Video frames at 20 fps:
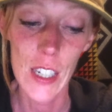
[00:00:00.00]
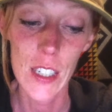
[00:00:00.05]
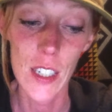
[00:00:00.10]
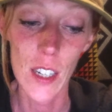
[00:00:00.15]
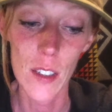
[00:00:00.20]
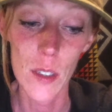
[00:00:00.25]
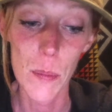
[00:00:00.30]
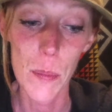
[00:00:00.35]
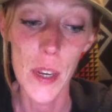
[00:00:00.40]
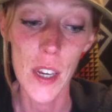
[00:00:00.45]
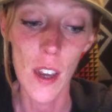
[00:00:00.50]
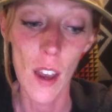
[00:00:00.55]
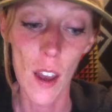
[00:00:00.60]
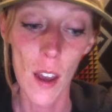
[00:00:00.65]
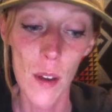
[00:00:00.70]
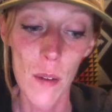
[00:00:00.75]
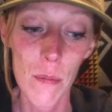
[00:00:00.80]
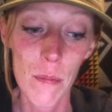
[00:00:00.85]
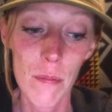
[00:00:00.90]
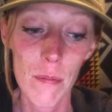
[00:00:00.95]
does
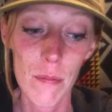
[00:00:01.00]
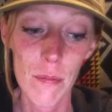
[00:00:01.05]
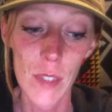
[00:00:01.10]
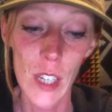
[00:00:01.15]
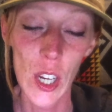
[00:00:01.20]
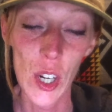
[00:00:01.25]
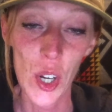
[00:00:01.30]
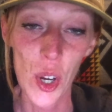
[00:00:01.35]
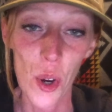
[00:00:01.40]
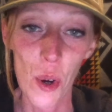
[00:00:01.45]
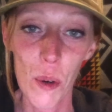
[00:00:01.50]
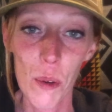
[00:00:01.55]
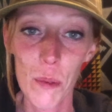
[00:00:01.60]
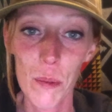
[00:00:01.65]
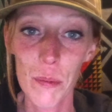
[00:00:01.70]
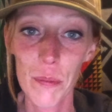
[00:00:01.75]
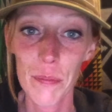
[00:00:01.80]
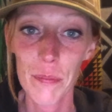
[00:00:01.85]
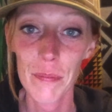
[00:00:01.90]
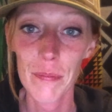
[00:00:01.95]
become,
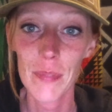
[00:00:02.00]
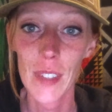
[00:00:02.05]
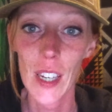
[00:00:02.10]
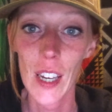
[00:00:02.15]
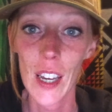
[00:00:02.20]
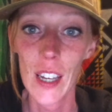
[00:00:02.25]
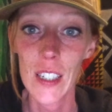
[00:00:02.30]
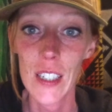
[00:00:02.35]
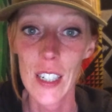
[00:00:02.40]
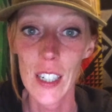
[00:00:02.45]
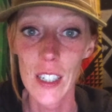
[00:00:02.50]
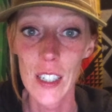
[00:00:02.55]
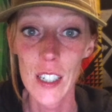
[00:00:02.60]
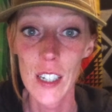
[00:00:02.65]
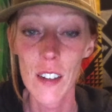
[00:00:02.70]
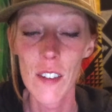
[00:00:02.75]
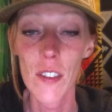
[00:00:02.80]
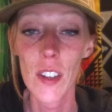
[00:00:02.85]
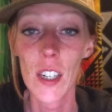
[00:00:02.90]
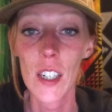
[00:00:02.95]

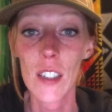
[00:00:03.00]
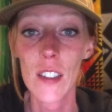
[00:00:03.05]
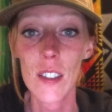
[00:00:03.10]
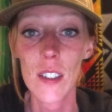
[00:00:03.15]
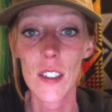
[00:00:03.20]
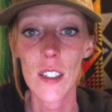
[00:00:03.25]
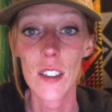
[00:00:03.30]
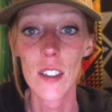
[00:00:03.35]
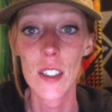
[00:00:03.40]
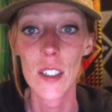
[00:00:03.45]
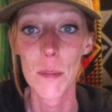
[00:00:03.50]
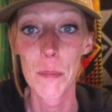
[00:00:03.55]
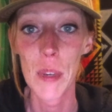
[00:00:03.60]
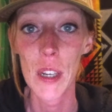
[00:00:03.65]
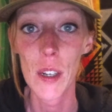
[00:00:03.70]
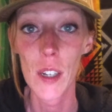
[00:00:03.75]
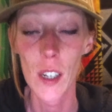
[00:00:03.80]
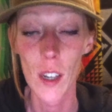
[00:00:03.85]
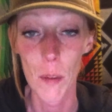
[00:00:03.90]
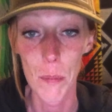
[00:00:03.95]
addictive, and it
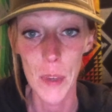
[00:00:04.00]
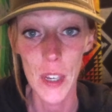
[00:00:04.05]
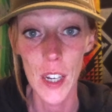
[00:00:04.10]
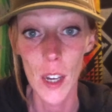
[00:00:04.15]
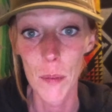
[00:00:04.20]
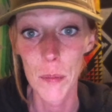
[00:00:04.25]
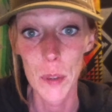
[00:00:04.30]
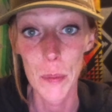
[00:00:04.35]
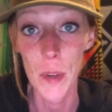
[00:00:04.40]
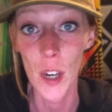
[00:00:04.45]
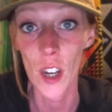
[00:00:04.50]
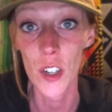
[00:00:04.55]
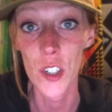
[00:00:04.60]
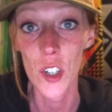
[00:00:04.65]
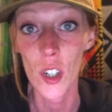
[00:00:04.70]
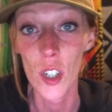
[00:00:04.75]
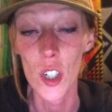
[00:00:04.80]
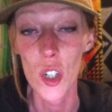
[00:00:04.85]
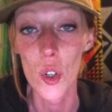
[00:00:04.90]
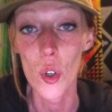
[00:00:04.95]
becomes beyond
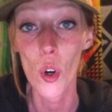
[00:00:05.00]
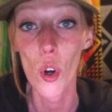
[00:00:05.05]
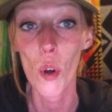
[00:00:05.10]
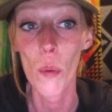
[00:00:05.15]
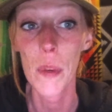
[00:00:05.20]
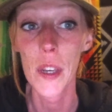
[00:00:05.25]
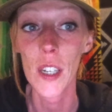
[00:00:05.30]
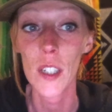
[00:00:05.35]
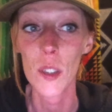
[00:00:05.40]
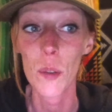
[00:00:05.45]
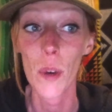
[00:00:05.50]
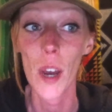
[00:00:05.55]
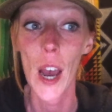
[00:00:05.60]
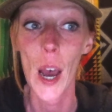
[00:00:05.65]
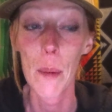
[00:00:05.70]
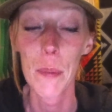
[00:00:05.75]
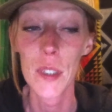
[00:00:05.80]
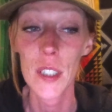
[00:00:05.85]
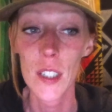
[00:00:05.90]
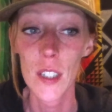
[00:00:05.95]
your control, because what
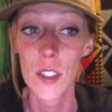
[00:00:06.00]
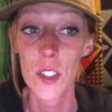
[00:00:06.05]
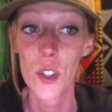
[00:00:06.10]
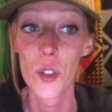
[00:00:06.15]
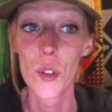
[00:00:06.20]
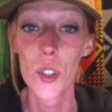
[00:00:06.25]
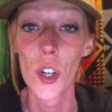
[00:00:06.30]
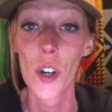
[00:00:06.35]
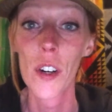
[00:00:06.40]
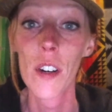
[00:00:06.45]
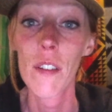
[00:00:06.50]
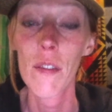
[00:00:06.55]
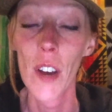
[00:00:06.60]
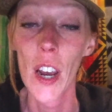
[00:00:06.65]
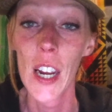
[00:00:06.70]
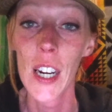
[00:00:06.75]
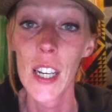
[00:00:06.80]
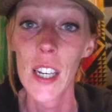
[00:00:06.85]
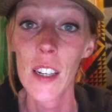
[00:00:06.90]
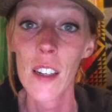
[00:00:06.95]
happens is you start
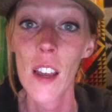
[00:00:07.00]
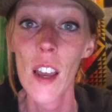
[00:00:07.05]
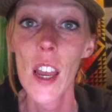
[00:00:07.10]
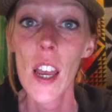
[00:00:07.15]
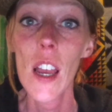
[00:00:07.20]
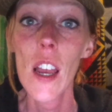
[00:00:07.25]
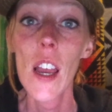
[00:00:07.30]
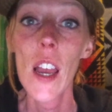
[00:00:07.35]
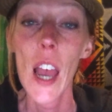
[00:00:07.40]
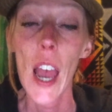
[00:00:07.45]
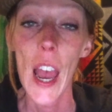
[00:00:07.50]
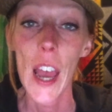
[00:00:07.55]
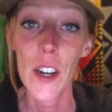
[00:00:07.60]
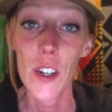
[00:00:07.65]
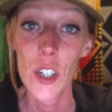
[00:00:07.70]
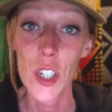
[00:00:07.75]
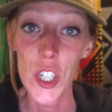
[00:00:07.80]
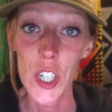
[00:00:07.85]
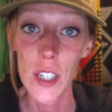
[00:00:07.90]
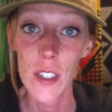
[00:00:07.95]
inviting
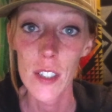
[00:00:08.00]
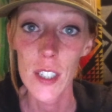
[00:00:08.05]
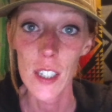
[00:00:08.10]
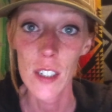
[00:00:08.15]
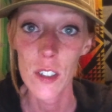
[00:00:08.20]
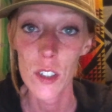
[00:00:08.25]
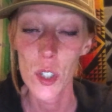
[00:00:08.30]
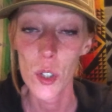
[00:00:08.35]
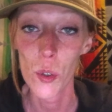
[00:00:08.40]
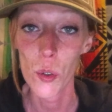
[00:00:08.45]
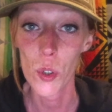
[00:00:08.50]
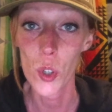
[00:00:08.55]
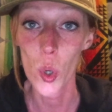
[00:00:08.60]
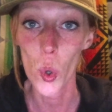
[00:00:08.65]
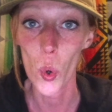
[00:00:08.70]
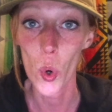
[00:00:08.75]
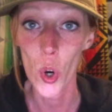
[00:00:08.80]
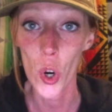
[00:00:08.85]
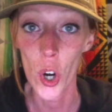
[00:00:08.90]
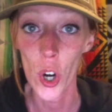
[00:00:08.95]
energies into
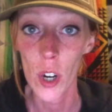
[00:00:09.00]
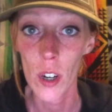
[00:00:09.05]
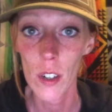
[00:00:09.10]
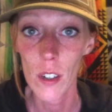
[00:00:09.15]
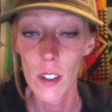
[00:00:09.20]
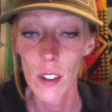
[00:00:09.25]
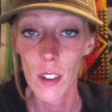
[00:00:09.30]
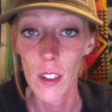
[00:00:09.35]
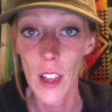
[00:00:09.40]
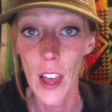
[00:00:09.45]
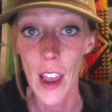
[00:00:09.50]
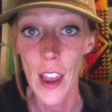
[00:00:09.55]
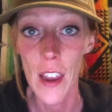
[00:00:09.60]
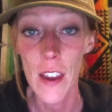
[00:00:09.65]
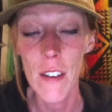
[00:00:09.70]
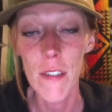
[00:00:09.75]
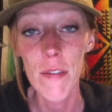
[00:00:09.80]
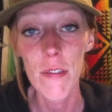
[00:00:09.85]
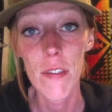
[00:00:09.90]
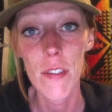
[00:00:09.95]
your
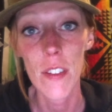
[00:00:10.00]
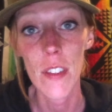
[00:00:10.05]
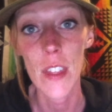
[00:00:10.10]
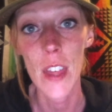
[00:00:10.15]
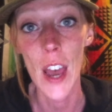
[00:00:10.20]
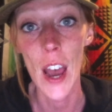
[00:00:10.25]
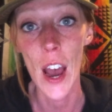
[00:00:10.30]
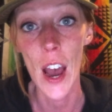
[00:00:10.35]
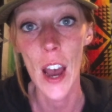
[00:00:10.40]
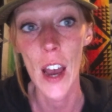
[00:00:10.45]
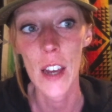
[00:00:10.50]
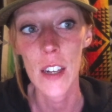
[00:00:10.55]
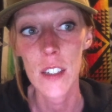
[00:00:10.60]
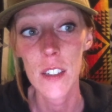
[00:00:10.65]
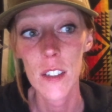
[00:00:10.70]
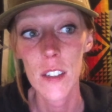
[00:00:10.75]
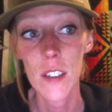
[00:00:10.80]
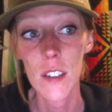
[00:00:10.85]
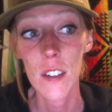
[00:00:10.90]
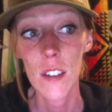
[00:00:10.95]
life
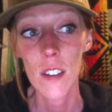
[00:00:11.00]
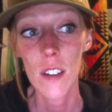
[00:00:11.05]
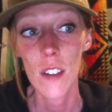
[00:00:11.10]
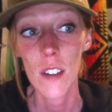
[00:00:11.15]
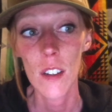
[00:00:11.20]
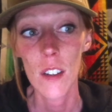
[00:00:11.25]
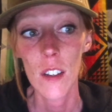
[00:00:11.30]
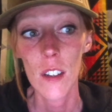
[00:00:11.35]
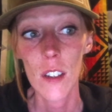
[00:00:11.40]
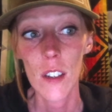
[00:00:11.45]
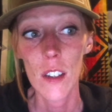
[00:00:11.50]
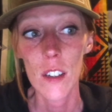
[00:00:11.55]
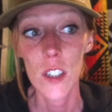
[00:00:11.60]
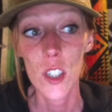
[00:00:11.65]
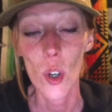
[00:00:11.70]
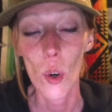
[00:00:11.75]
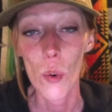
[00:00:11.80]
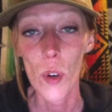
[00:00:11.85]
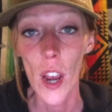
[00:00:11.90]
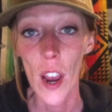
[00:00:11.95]
that
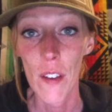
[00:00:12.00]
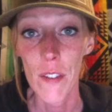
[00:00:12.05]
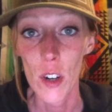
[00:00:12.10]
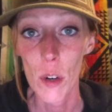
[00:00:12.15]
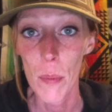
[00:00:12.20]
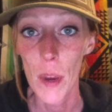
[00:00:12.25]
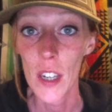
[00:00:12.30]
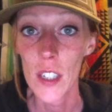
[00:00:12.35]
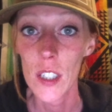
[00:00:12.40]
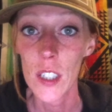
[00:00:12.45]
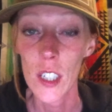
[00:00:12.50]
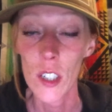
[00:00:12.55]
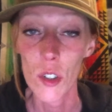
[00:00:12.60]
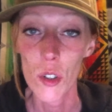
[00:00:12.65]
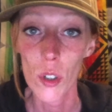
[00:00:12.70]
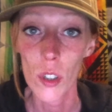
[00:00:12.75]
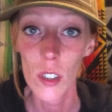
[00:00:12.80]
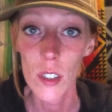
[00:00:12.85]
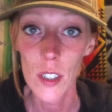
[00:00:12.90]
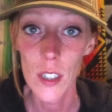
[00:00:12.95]
don't have your best
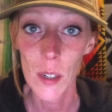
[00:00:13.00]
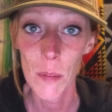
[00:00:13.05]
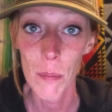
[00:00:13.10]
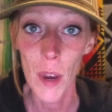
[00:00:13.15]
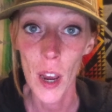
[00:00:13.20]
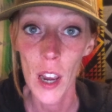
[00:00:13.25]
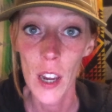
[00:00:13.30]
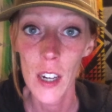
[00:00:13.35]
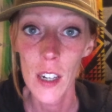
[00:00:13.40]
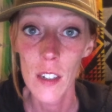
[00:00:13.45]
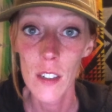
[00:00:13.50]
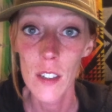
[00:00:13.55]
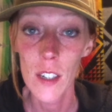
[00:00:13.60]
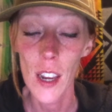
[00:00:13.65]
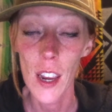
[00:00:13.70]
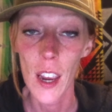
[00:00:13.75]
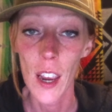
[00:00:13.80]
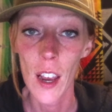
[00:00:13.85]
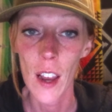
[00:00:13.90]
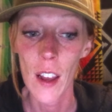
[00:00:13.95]
interest in mind,
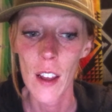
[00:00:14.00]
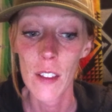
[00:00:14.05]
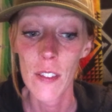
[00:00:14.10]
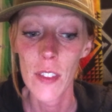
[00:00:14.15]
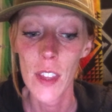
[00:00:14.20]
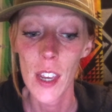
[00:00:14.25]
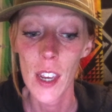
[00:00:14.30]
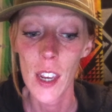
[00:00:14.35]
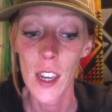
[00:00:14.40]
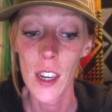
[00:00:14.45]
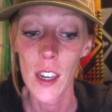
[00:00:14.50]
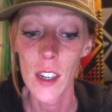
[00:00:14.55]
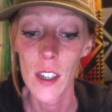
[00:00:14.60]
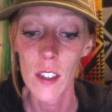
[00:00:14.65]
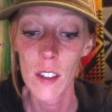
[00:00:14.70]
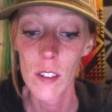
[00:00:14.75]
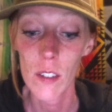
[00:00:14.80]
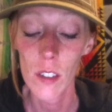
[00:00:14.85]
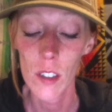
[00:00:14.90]
and they